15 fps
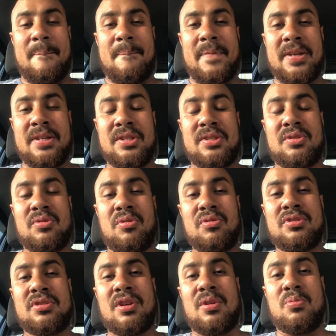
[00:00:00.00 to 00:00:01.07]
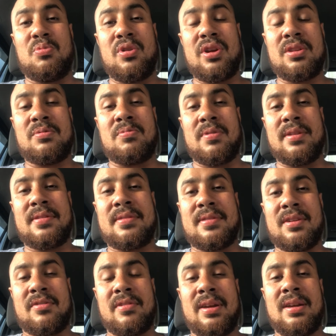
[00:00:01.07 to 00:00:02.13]
He's also worked with
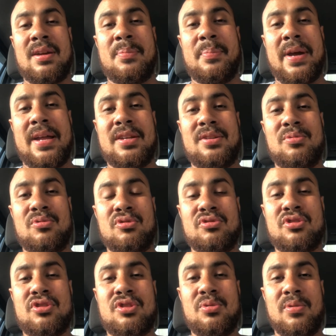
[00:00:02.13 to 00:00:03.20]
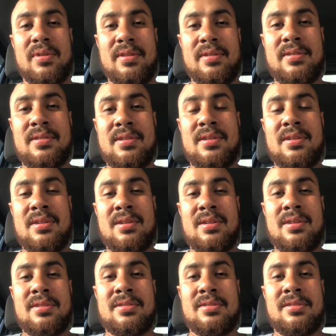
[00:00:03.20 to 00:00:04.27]
the great Emmanuel Stewart.
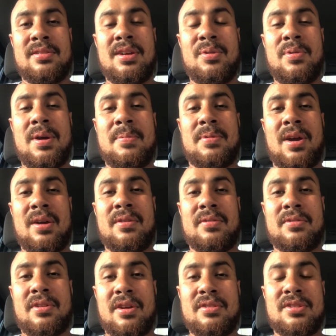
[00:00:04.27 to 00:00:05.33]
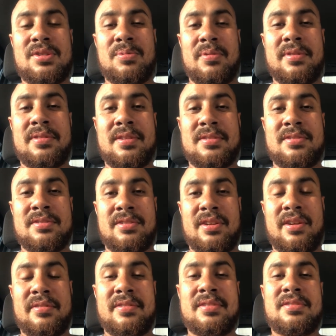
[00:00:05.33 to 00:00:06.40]
So you know where I'm going to with this. You
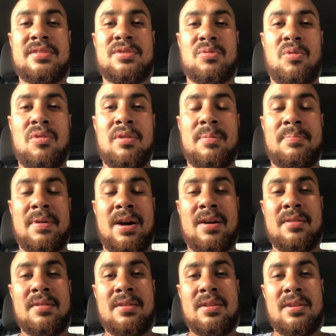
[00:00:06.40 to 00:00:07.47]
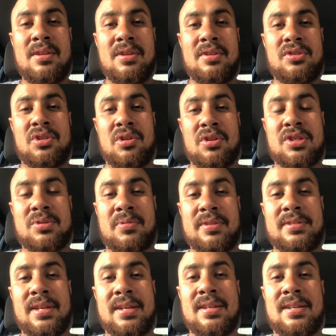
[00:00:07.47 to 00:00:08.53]
know, this is all about Joshua
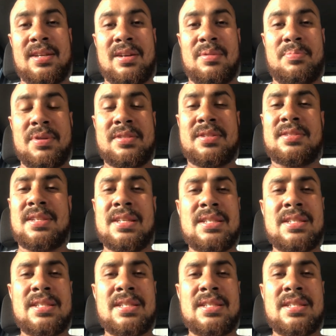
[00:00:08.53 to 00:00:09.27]
taking care of business.